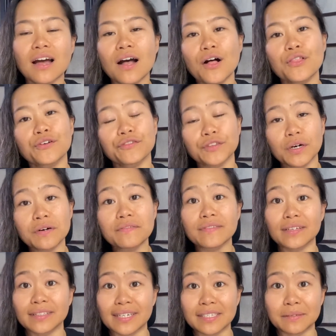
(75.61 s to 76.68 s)
The flow of the
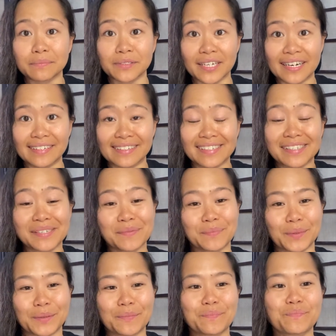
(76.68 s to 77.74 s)
lesson plan is
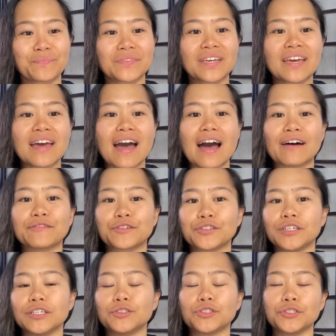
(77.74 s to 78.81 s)
simple. After
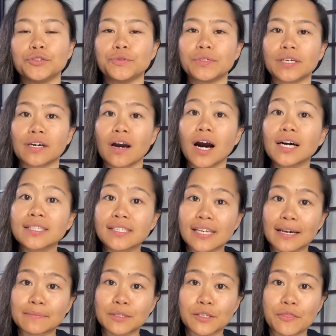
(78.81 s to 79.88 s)
introducing
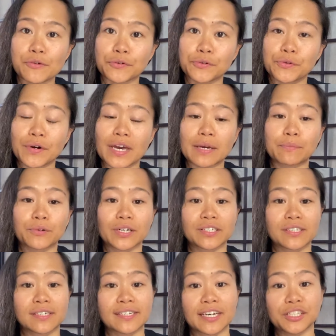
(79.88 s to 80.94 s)
concepts through a
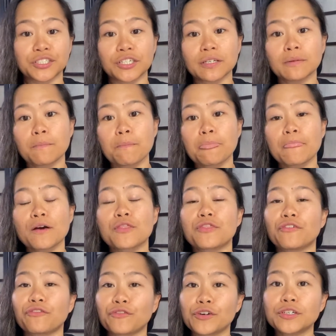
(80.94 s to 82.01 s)
presentation, the
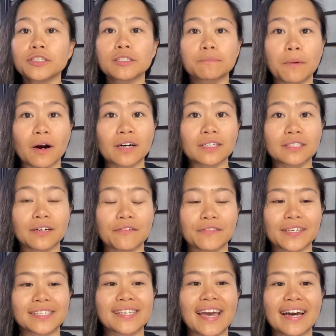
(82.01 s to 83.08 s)
first part of
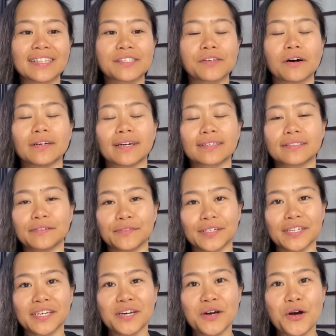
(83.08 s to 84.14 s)
this hands-on
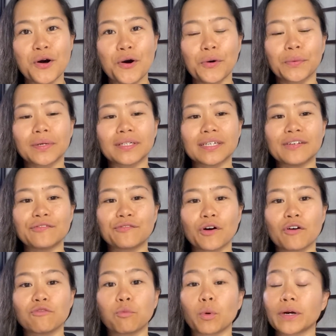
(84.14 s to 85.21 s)
activity will
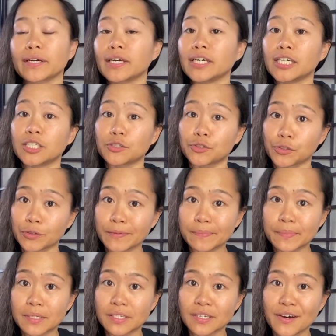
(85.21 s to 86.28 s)
involve working in
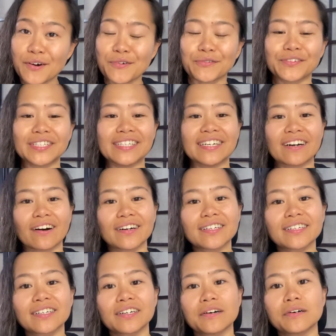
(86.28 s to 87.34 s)
groups, reading
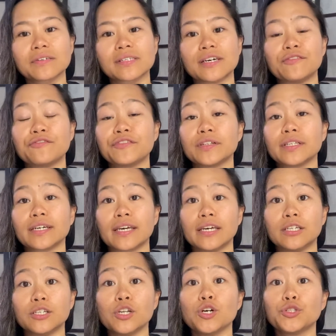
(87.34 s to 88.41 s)
articles, and filling
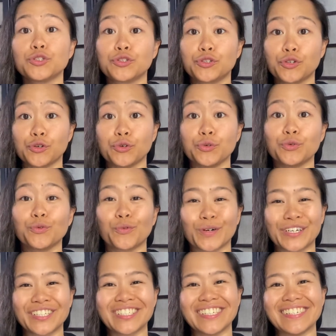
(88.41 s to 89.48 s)
in 2
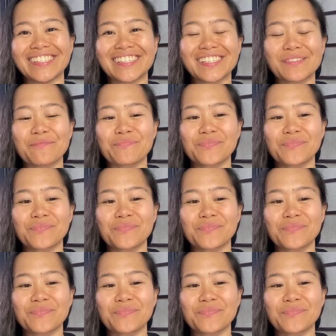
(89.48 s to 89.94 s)
worksheets.